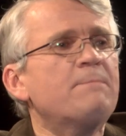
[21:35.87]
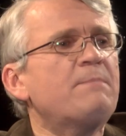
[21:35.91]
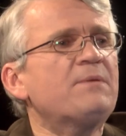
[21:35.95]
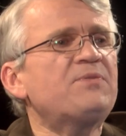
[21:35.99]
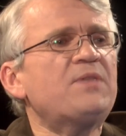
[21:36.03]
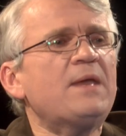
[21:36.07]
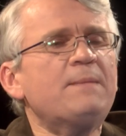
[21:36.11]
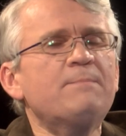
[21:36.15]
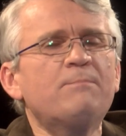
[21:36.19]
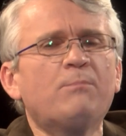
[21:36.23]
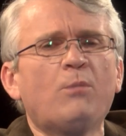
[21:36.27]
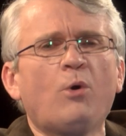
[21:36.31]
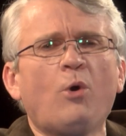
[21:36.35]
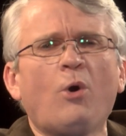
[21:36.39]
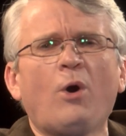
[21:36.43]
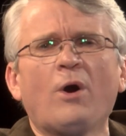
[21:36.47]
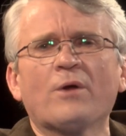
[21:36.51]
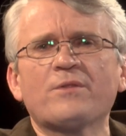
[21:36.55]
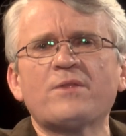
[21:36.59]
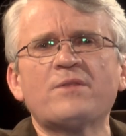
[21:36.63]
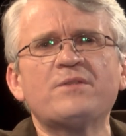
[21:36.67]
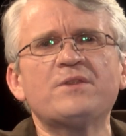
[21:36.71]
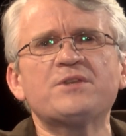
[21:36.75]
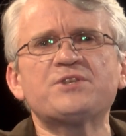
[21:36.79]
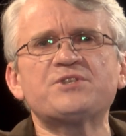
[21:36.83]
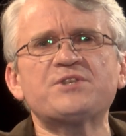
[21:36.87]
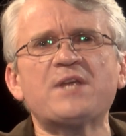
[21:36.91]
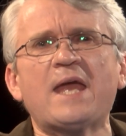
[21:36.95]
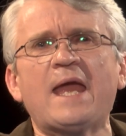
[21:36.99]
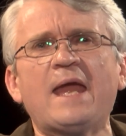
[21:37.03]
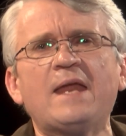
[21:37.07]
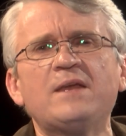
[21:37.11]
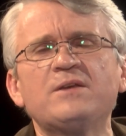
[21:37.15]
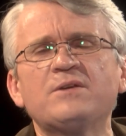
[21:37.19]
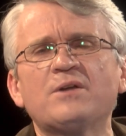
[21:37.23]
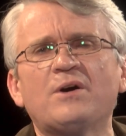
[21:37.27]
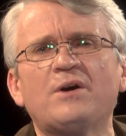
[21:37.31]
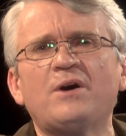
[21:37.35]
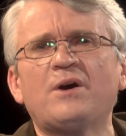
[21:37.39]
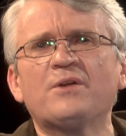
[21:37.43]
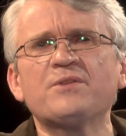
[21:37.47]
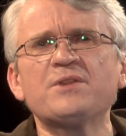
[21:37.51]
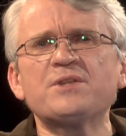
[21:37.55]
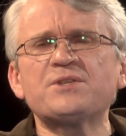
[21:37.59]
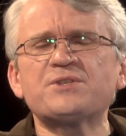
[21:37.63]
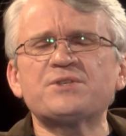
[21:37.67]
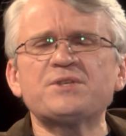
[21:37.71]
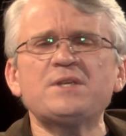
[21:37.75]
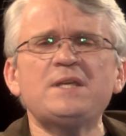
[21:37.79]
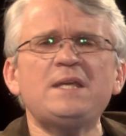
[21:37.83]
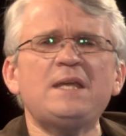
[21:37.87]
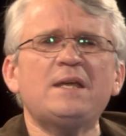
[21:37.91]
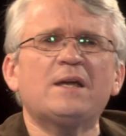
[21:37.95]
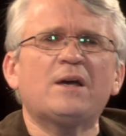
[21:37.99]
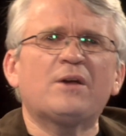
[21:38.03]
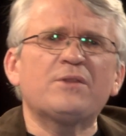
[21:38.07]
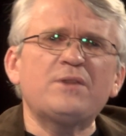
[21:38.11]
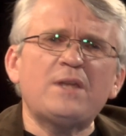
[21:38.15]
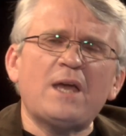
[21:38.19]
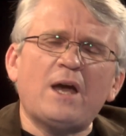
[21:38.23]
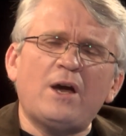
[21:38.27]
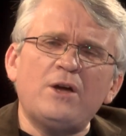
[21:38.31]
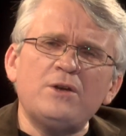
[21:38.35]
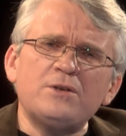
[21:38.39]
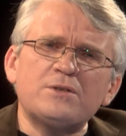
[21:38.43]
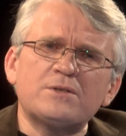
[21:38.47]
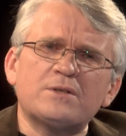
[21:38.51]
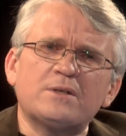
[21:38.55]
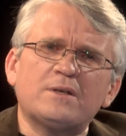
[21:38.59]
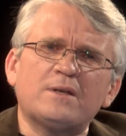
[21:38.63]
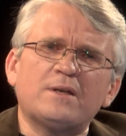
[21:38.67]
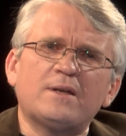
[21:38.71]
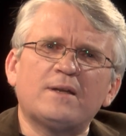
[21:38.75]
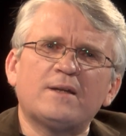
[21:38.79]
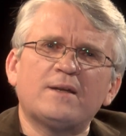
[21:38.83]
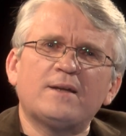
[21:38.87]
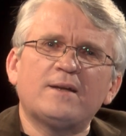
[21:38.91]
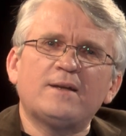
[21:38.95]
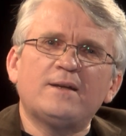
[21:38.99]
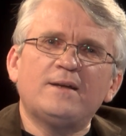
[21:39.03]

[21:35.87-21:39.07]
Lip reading: but they're more than the sand on the sea, on the ocean.